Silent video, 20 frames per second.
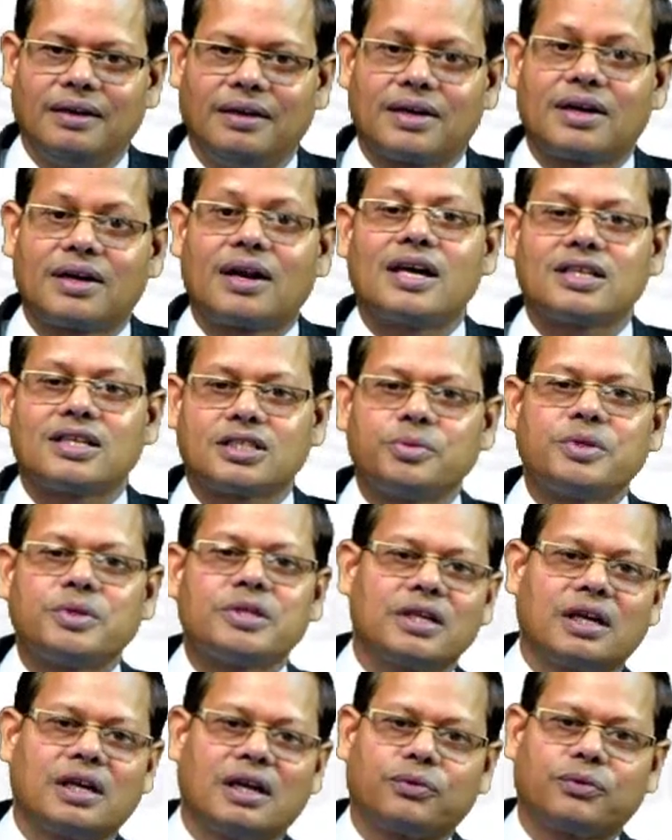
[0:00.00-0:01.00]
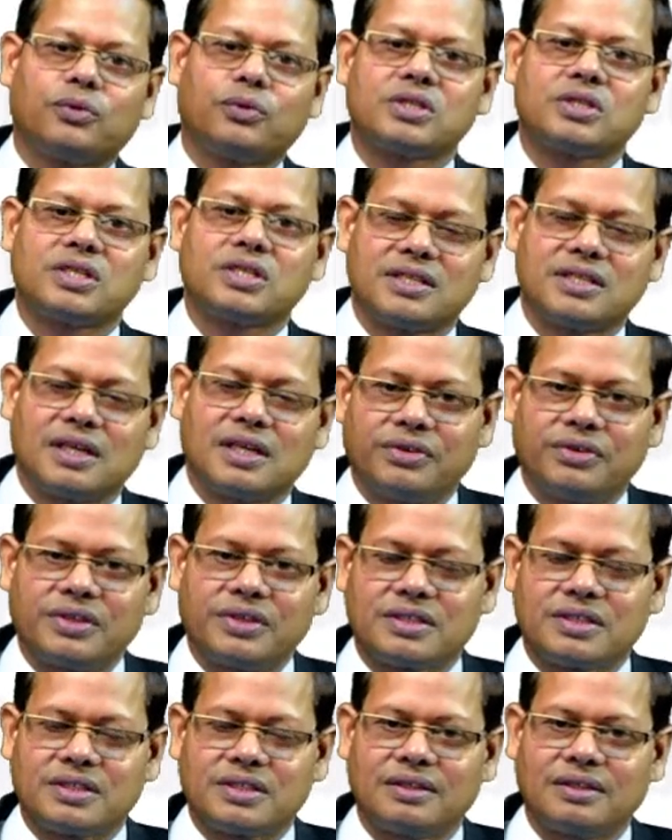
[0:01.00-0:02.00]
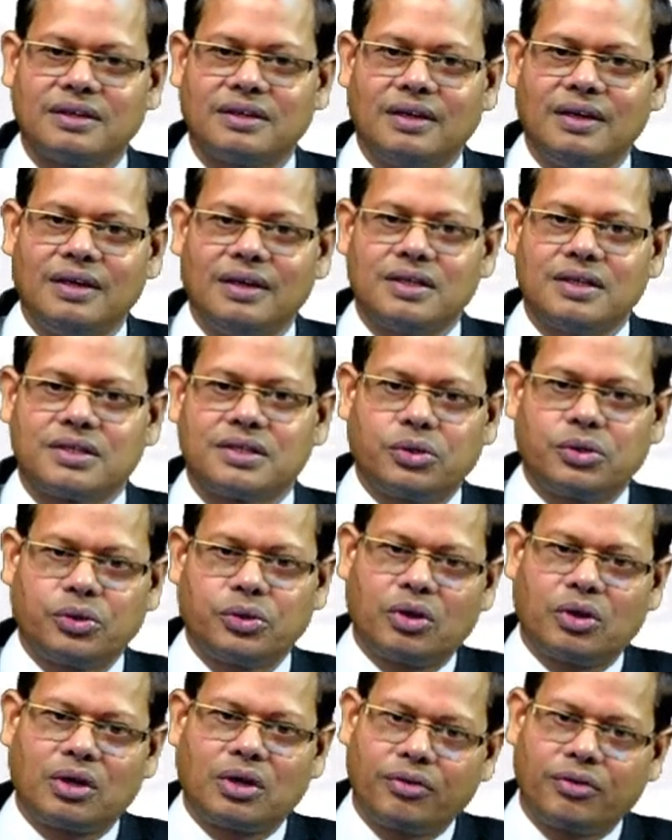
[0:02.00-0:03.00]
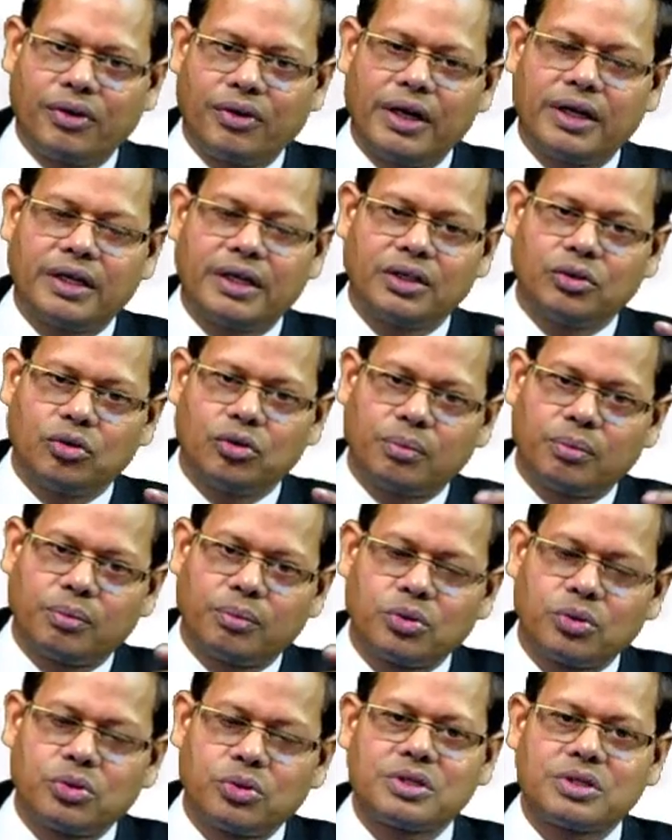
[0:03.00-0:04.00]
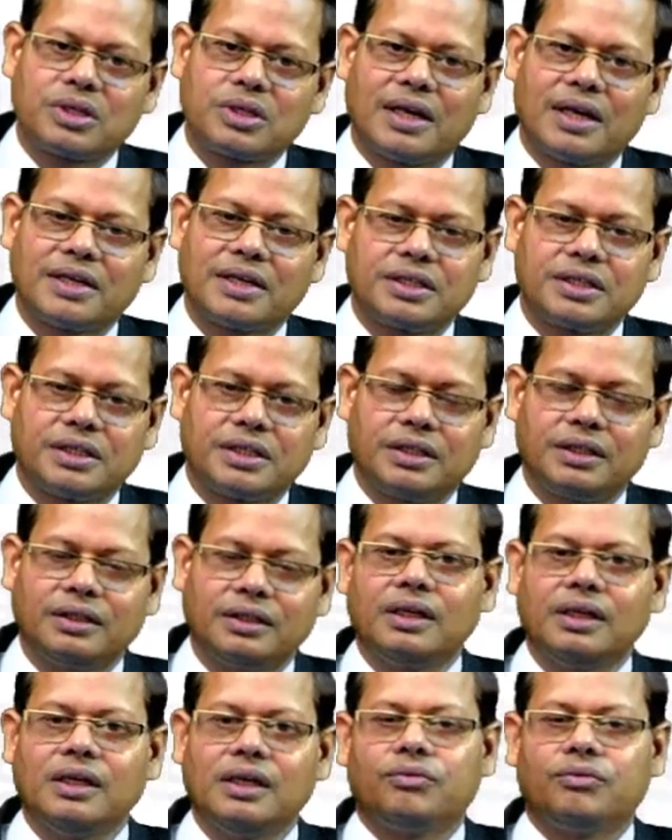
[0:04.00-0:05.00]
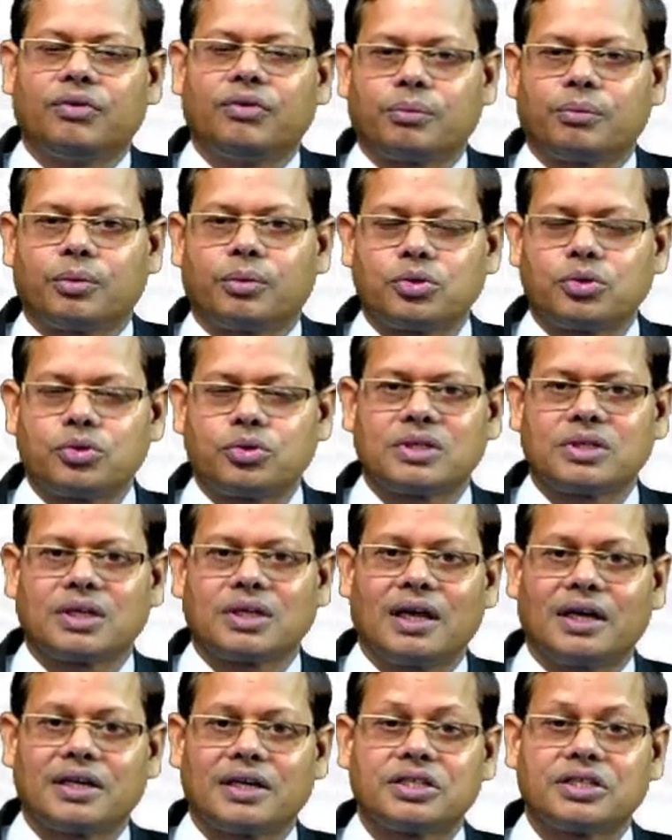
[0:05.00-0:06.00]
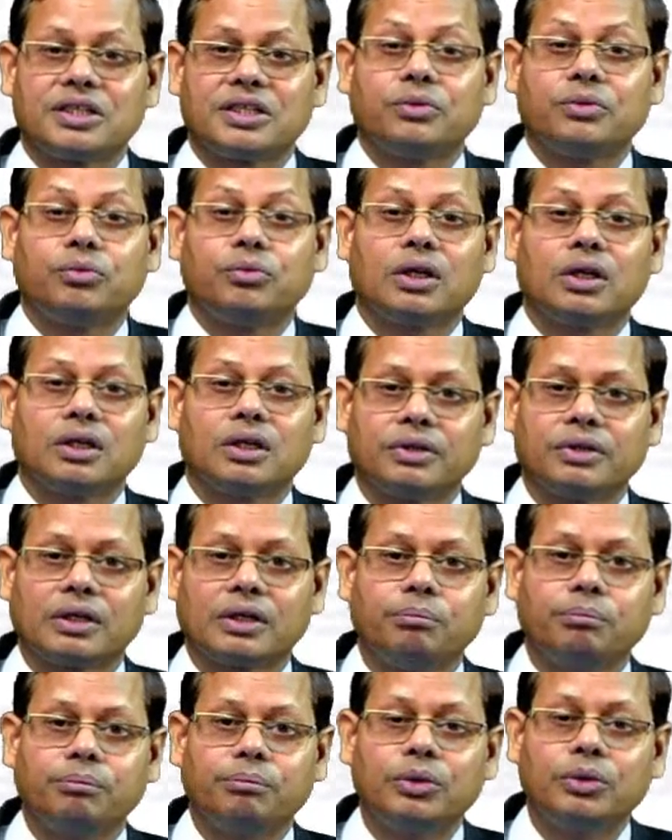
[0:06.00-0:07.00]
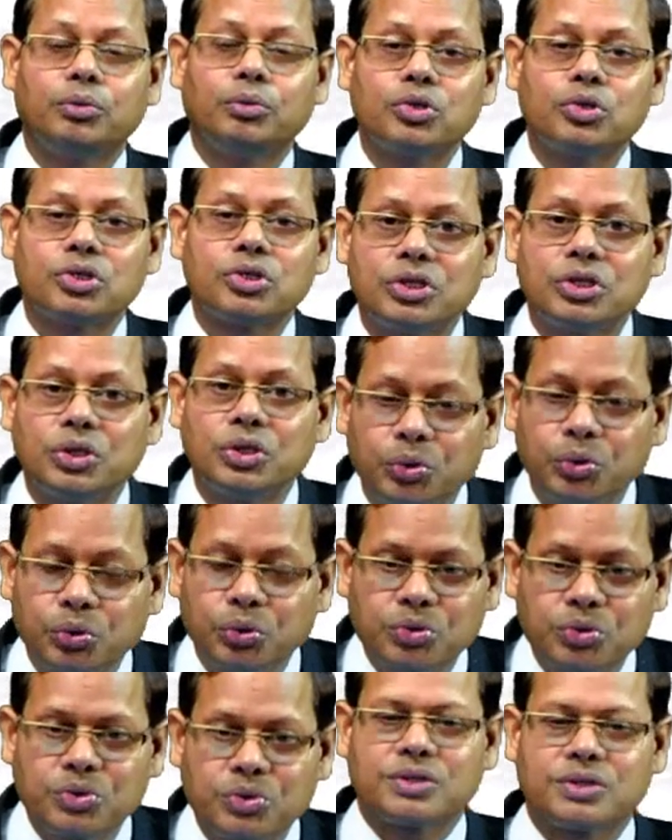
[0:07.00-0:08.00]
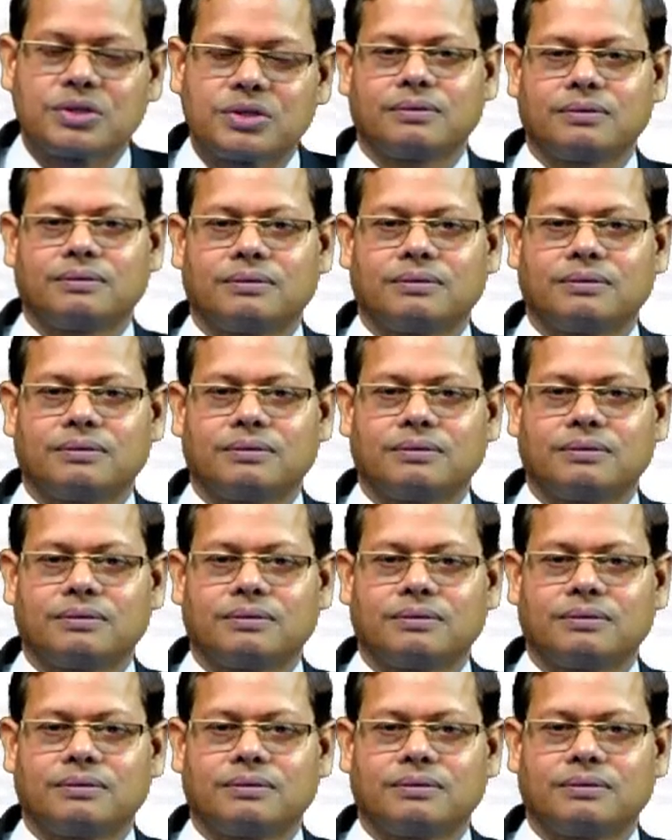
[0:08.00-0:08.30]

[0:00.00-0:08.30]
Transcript: Transmission, of course, a service. So, you are producing electricity. For producing electricity, whatever be goods you use.